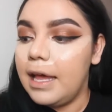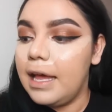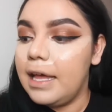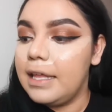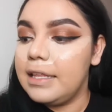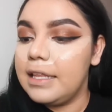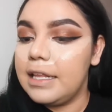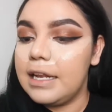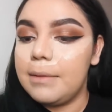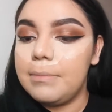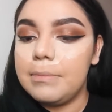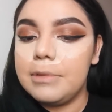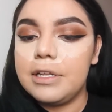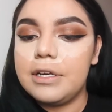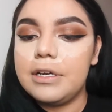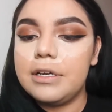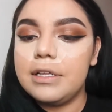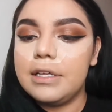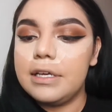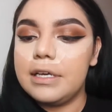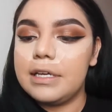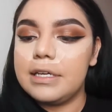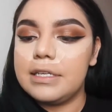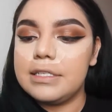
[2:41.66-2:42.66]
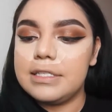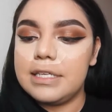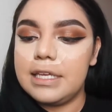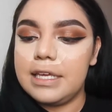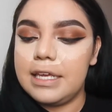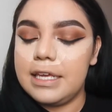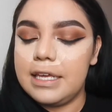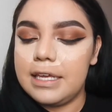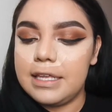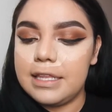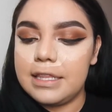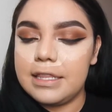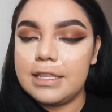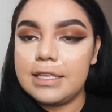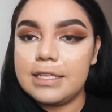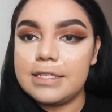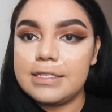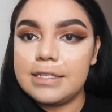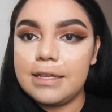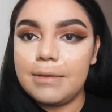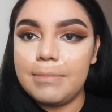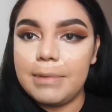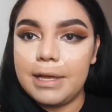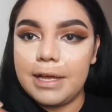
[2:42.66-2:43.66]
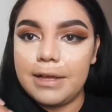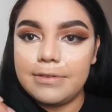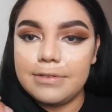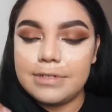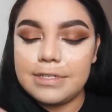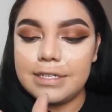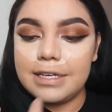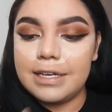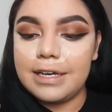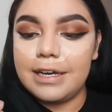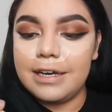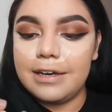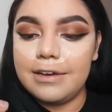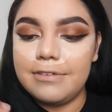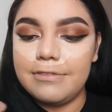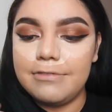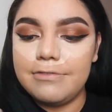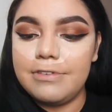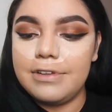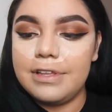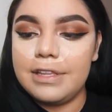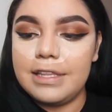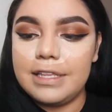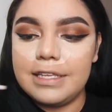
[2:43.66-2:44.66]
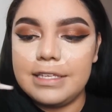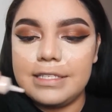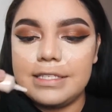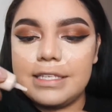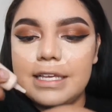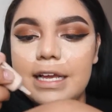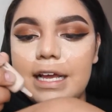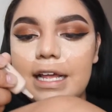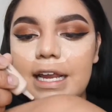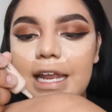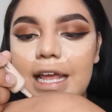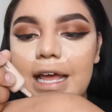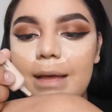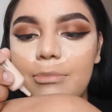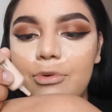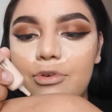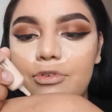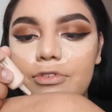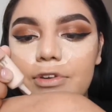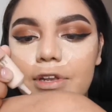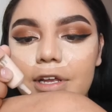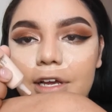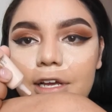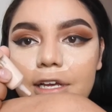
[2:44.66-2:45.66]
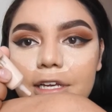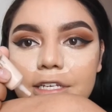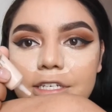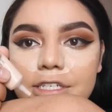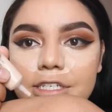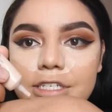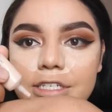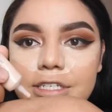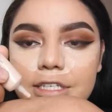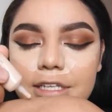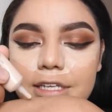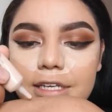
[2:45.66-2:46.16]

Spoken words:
And then I'm literally gonna take this amount of this glamouflage.